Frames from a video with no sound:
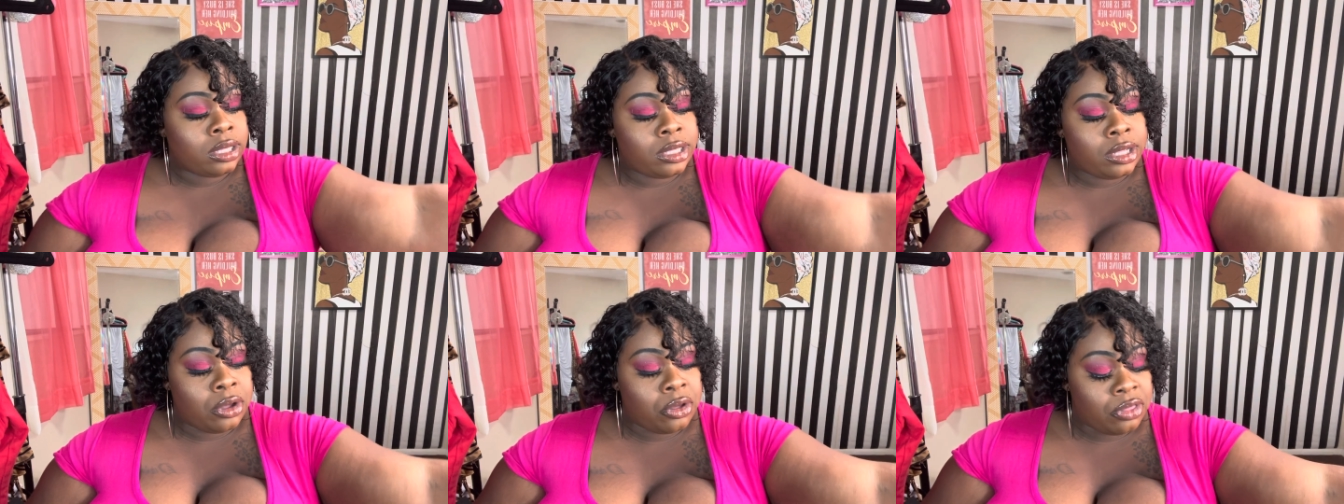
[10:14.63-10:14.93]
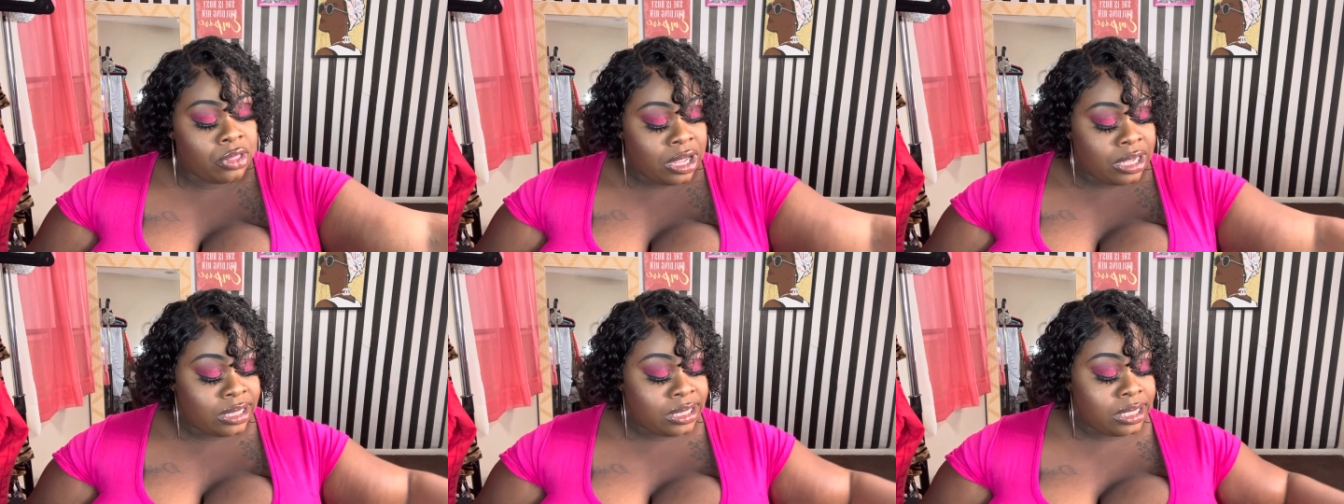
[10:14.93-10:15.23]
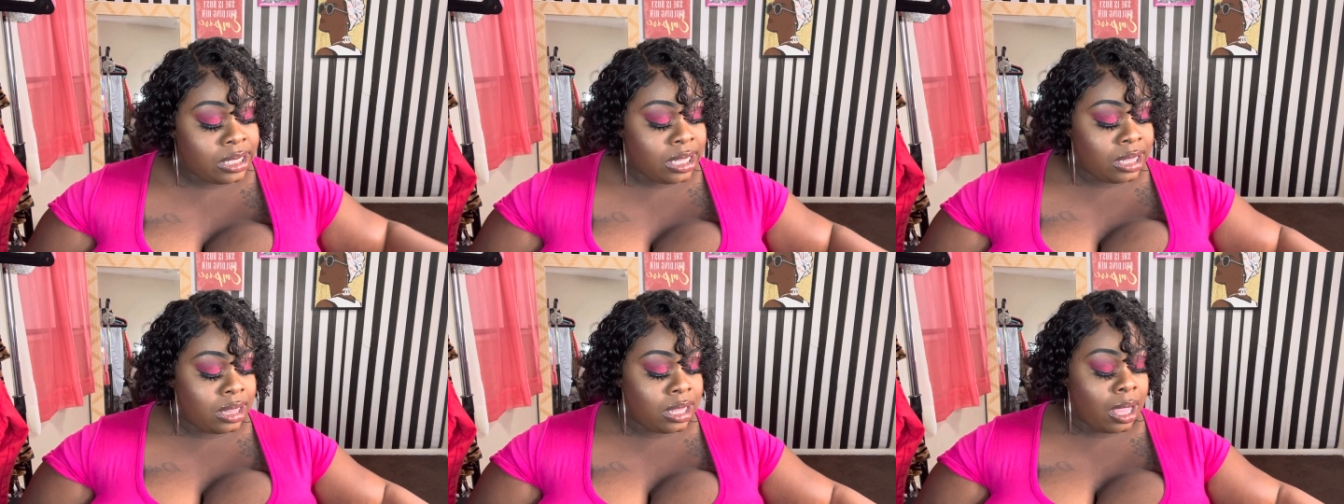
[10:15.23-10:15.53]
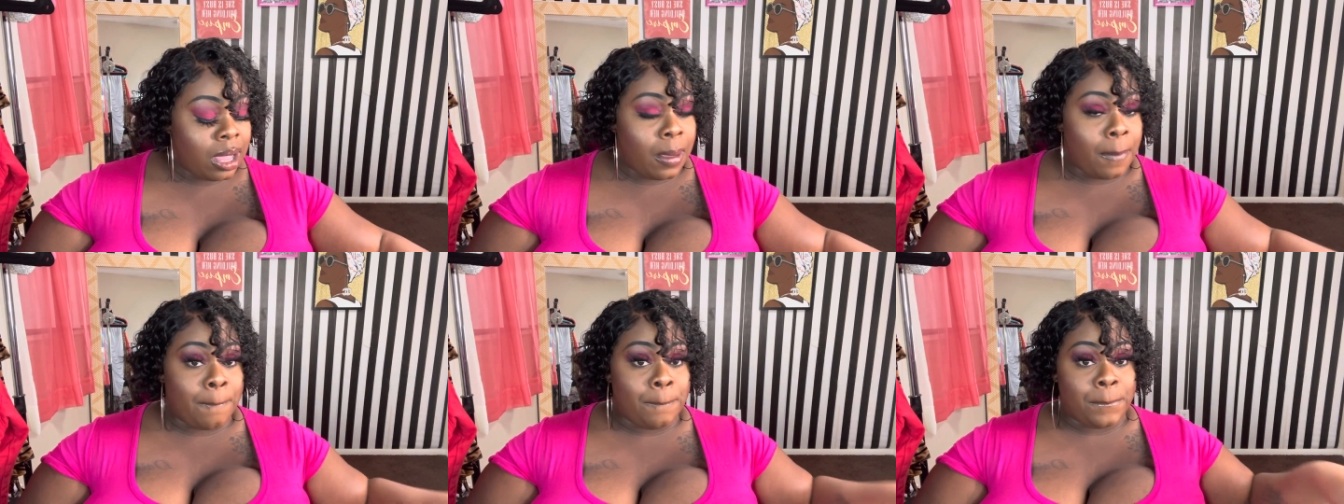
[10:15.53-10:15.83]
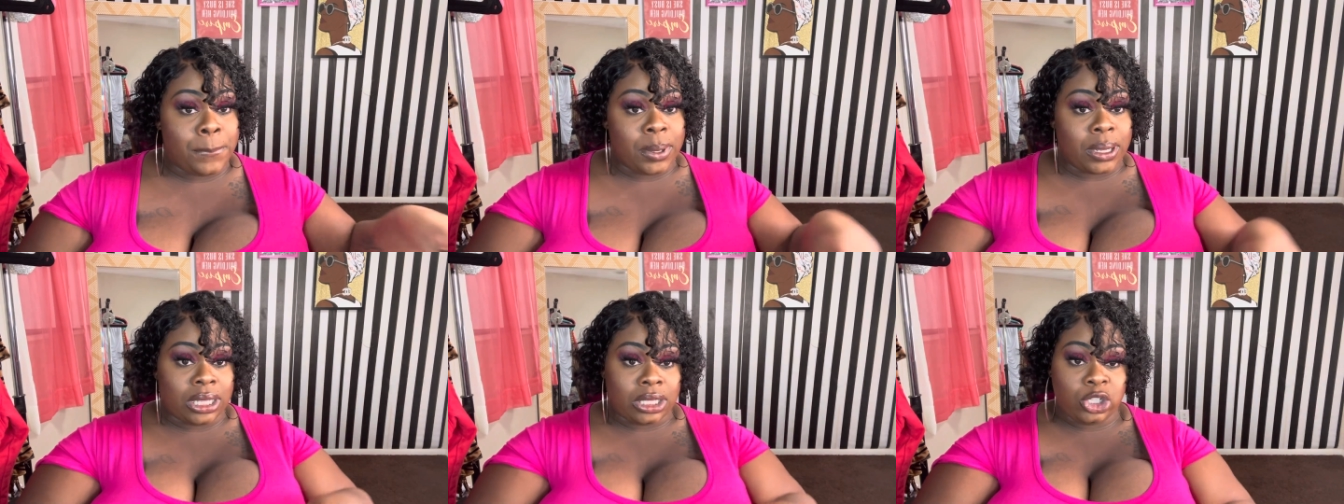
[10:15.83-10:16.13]
So they sent a
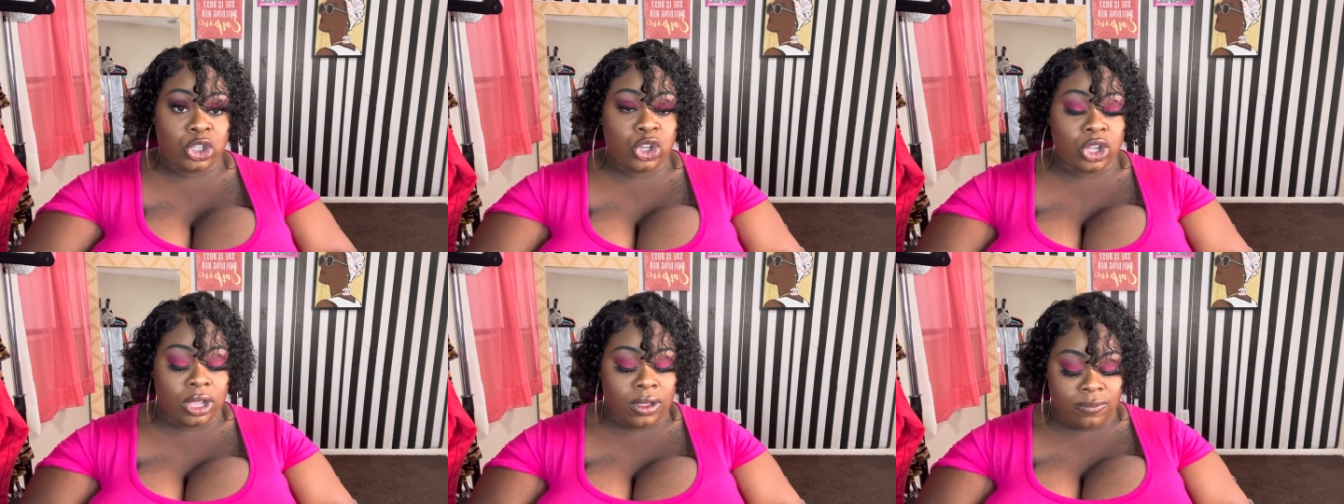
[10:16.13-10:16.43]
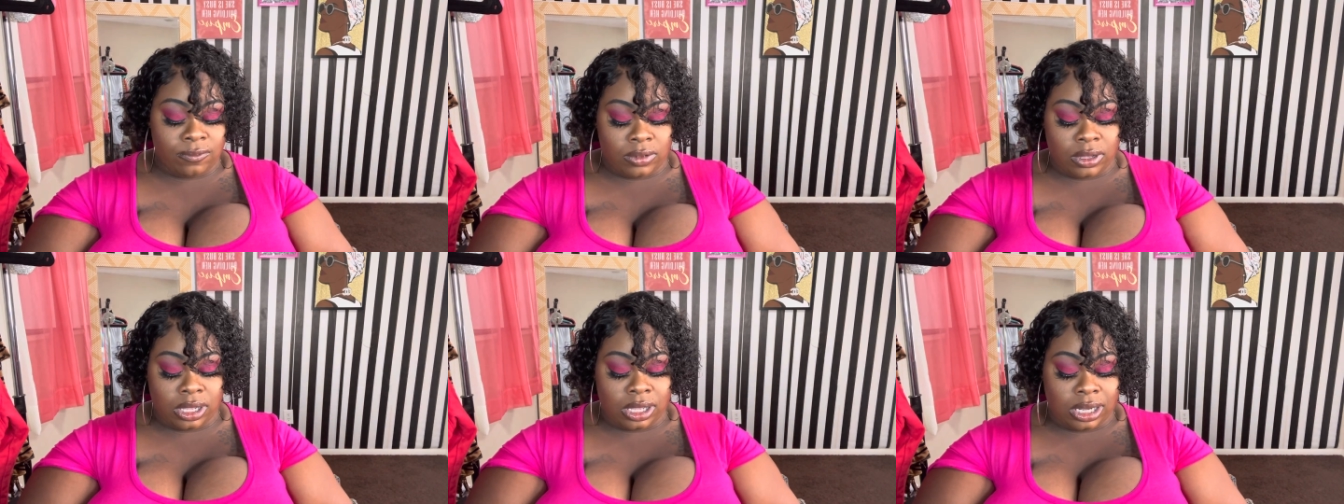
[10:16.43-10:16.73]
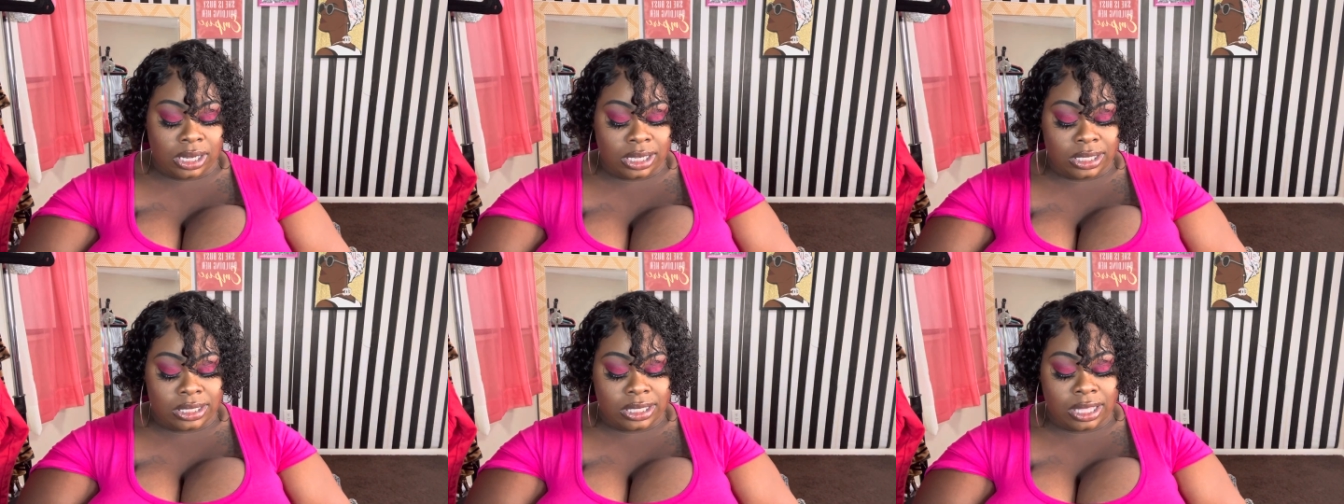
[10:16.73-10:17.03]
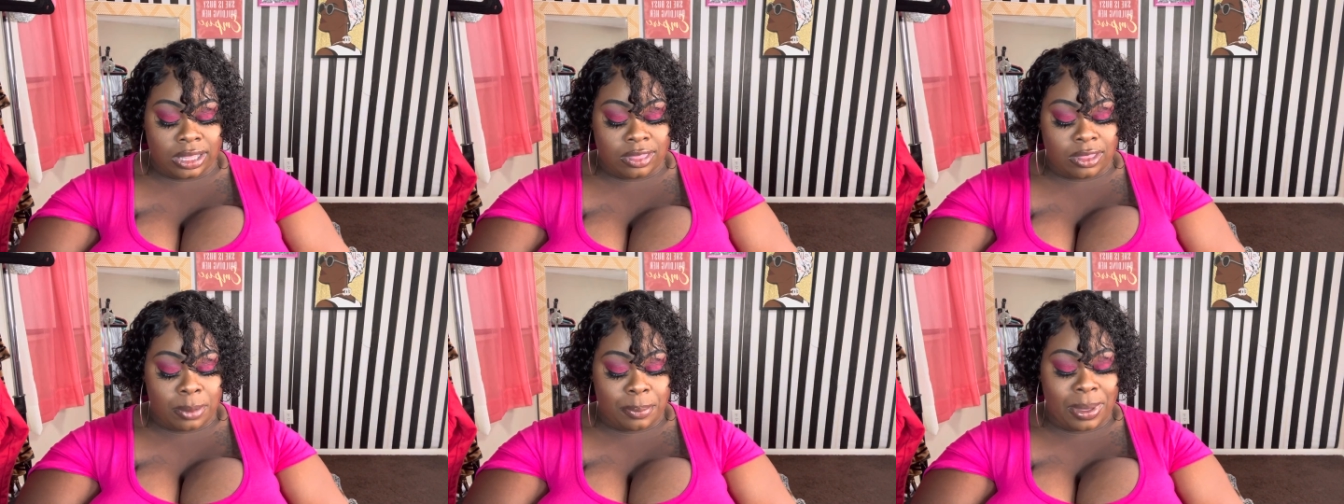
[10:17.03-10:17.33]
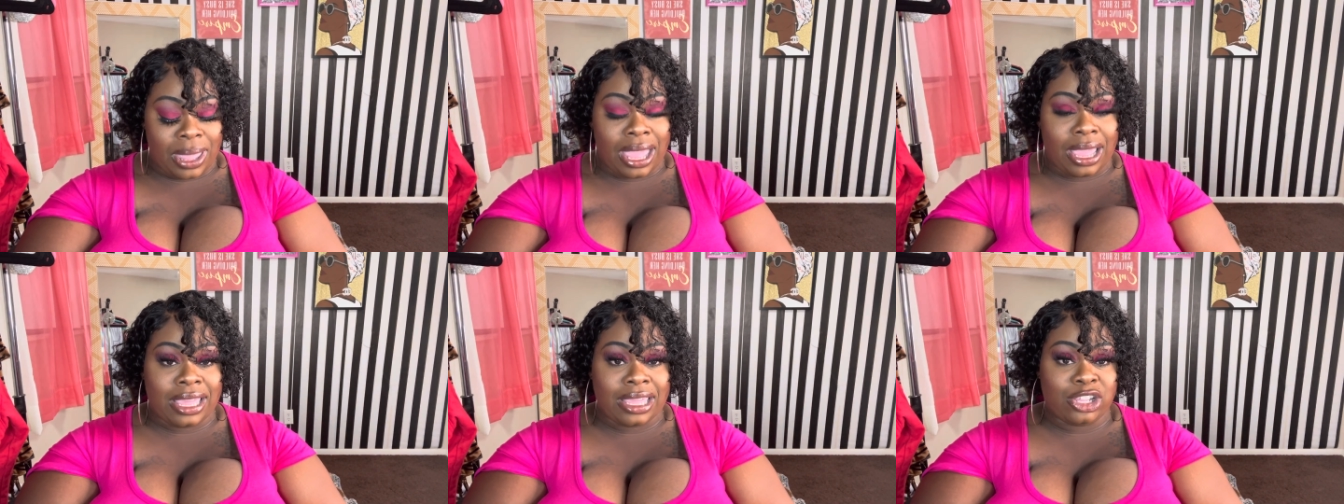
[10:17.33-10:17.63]
bunch of goodies in the
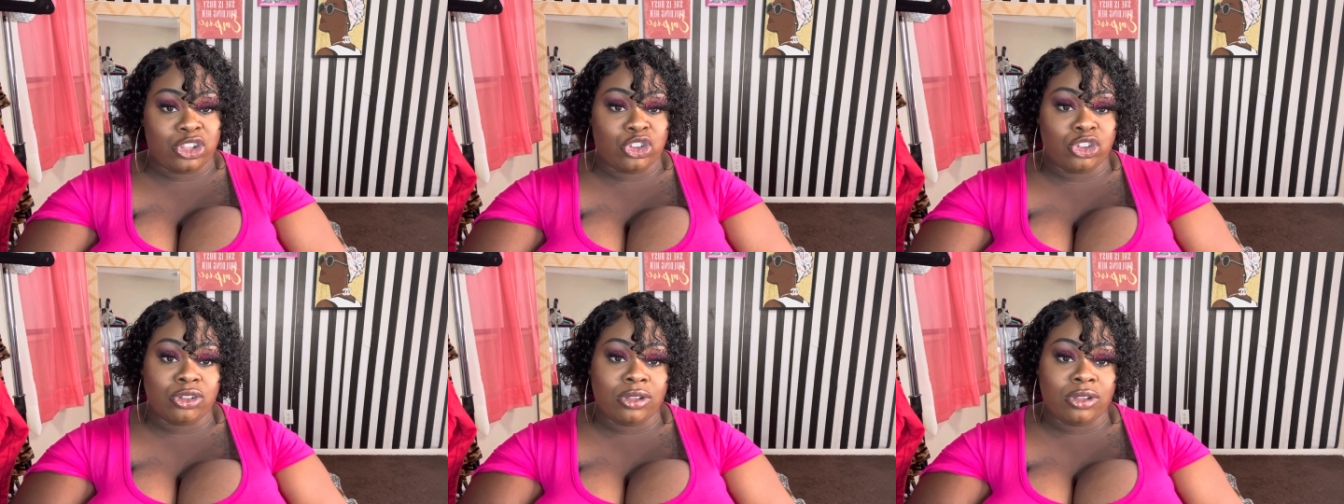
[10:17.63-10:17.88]
package.